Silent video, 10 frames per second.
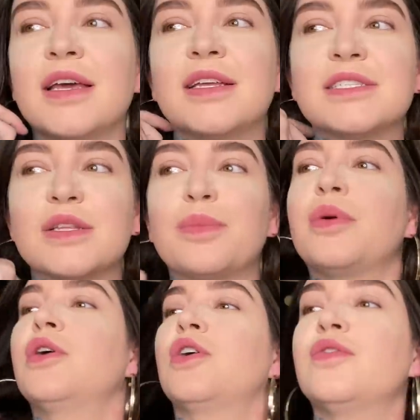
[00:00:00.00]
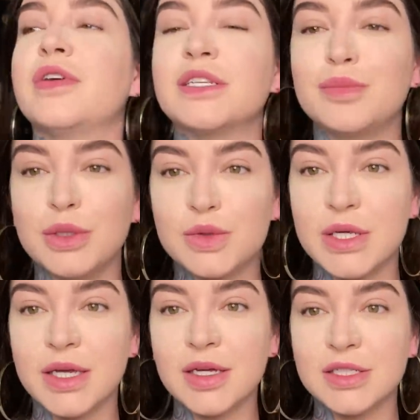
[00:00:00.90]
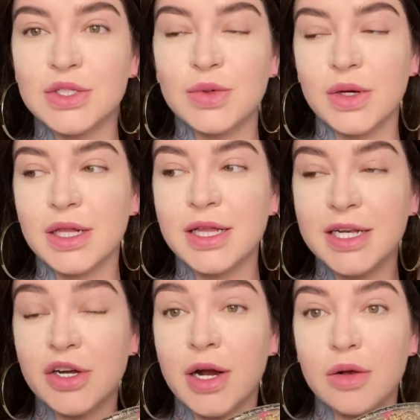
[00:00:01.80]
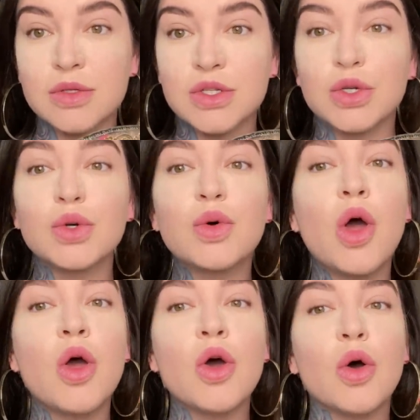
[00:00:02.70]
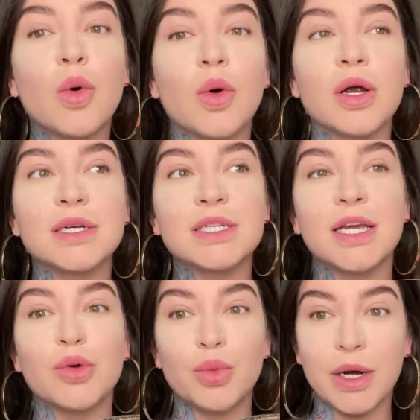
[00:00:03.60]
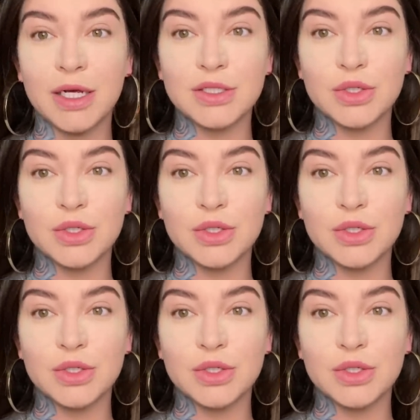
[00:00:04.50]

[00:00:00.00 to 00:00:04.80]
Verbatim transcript: It's the perfect music to clean your house to or to get ready